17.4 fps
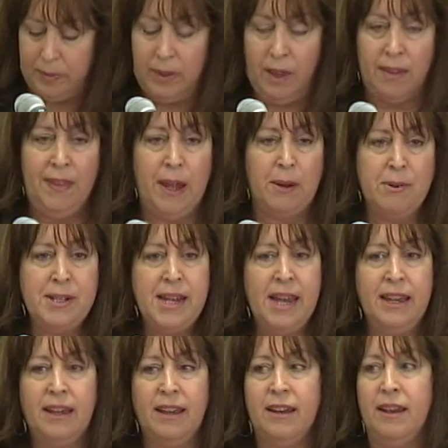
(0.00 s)
They were
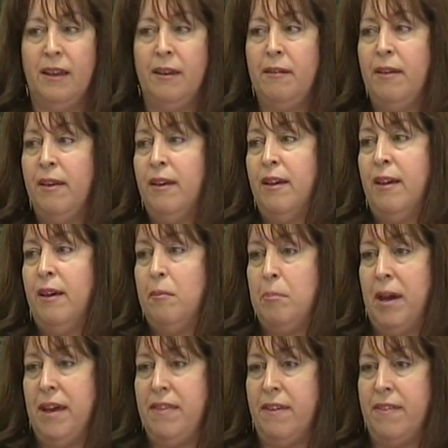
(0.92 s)
taken in
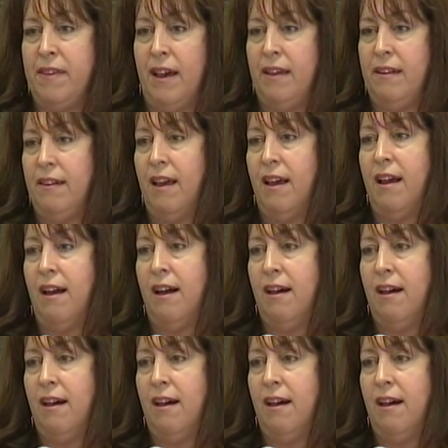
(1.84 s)
by the then